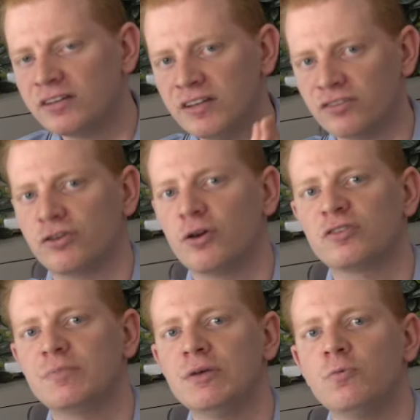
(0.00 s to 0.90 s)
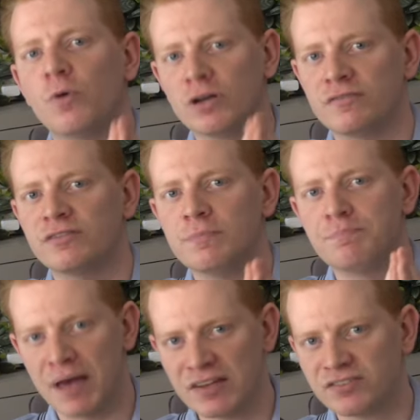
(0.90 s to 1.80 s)
this is going to be one of the
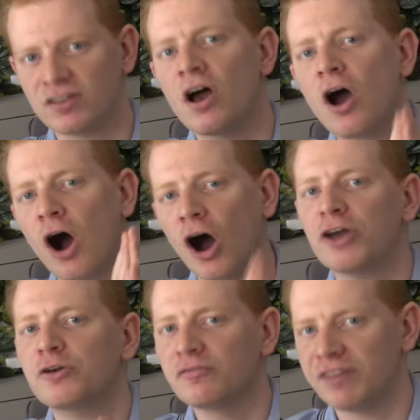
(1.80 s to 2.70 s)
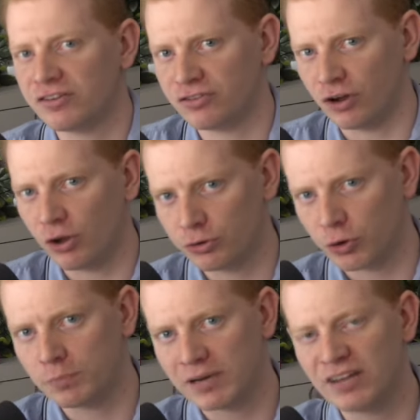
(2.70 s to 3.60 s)
best high conviction
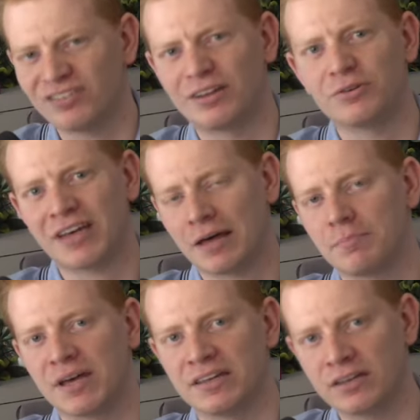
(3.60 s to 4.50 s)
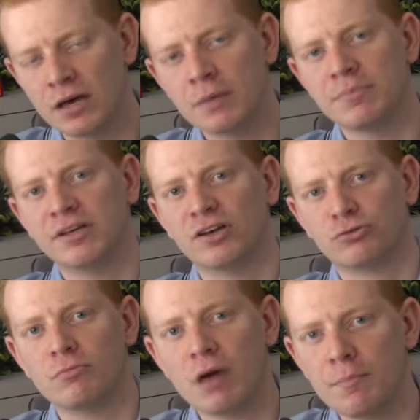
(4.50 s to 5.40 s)
altcoin plays that you can make.
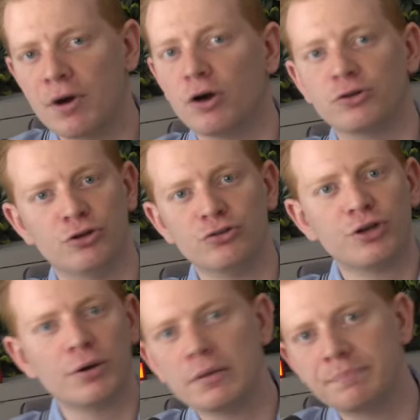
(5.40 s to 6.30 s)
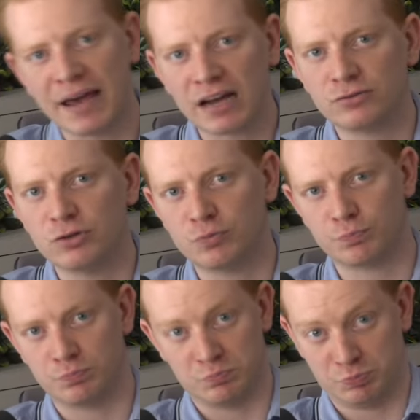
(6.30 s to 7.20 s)
Because remember, just going back to its
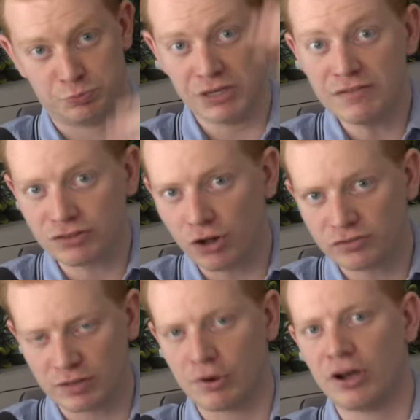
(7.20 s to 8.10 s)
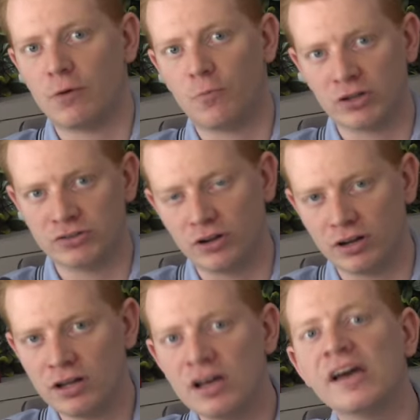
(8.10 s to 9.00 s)
previous all-time high at one
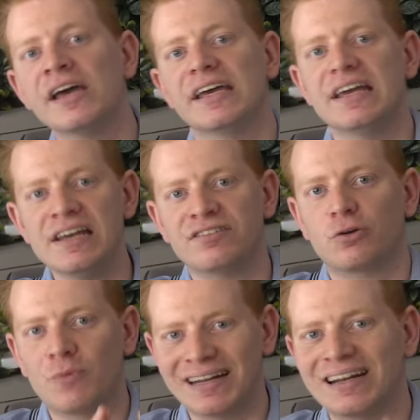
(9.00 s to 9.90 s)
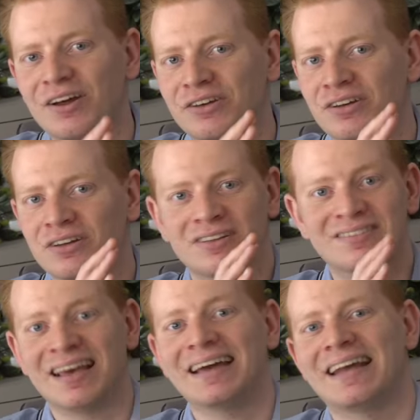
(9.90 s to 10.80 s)
dollar is already like a
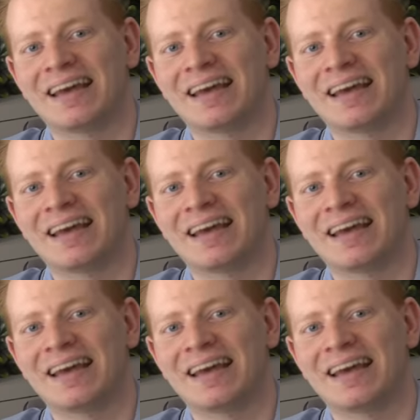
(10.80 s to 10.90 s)
ten